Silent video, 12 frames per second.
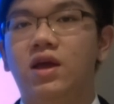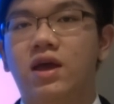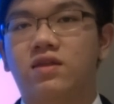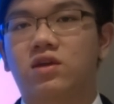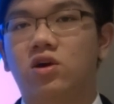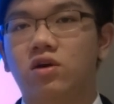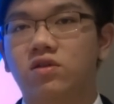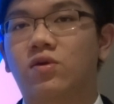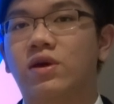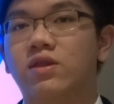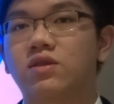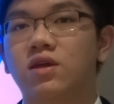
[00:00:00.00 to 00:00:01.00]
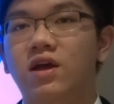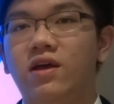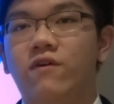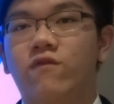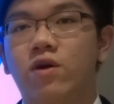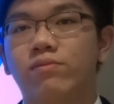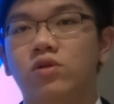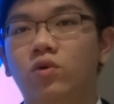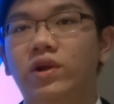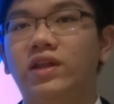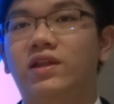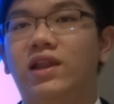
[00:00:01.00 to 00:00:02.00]
As a consequence, firms
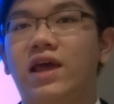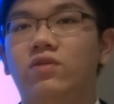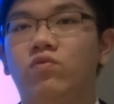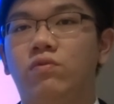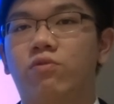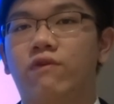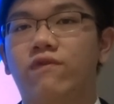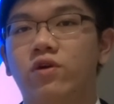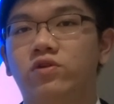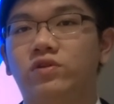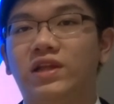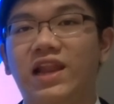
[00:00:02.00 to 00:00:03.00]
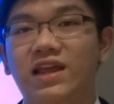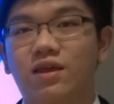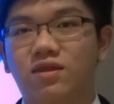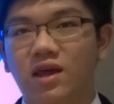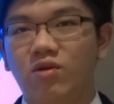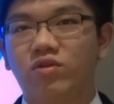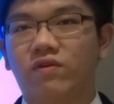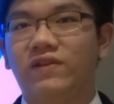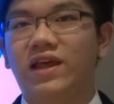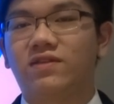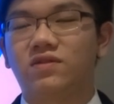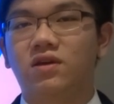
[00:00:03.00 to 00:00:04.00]
owning the land would prefer to delay the sales of
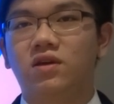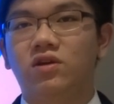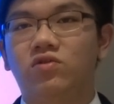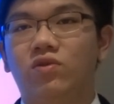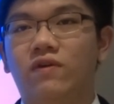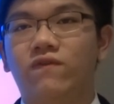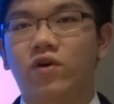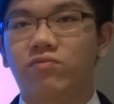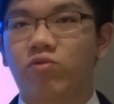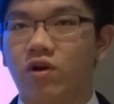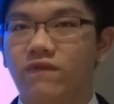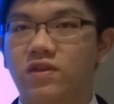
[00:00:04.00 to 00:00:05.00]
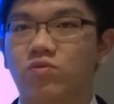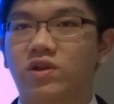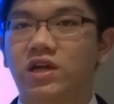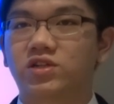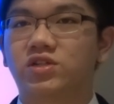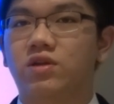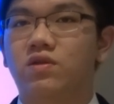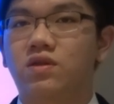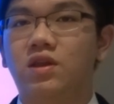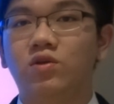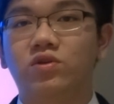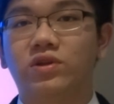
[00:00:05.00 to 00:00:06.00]
land to avoid profit reductions
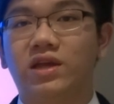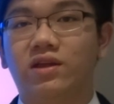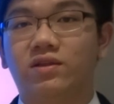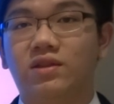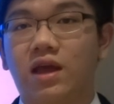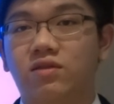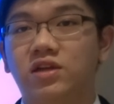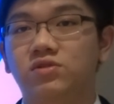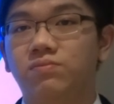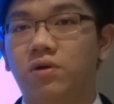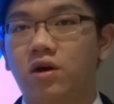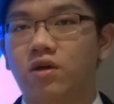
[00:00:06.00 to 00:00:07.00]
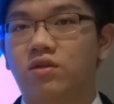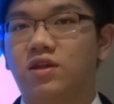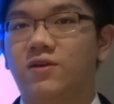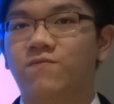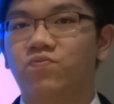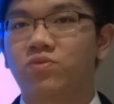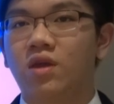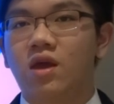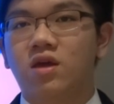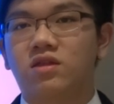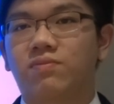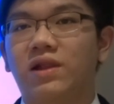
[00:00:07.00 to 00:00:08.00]
due to the taxation policy.
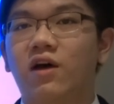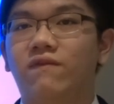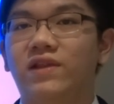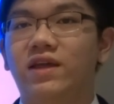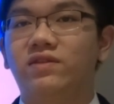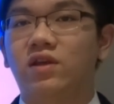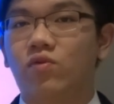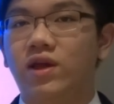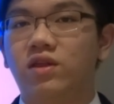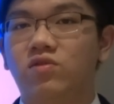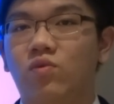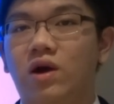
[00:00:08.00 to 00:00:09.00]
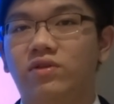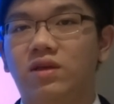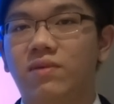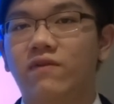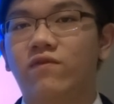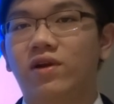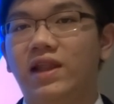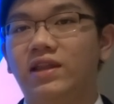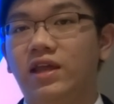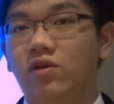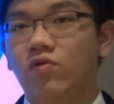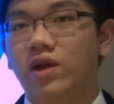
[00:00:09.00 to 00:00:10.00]
Supply of land decreased while demand for
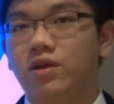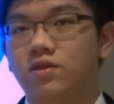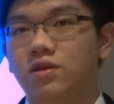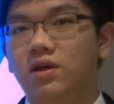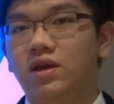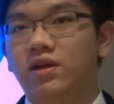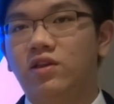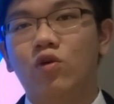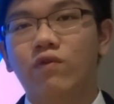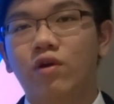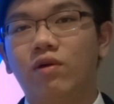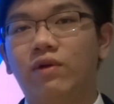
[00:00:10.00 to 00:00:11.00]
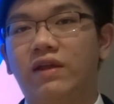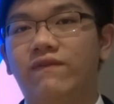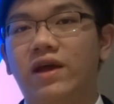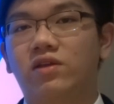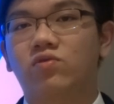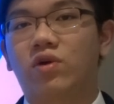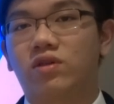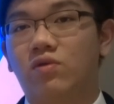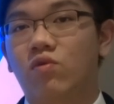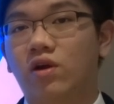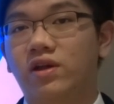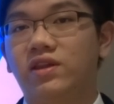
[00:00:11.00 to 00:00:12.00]
land increased. The overall effect was a
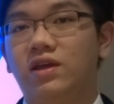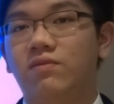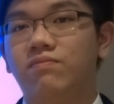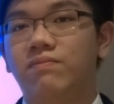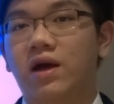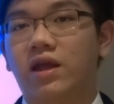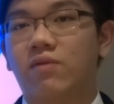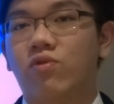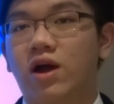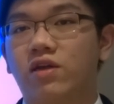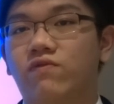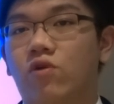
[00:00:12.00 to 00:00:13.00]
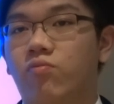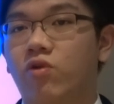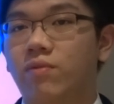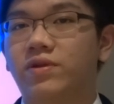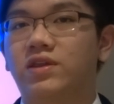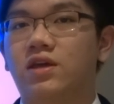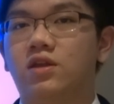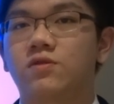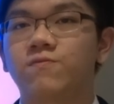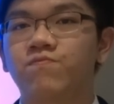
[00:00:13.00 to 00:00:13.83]
rocketing market price for properties.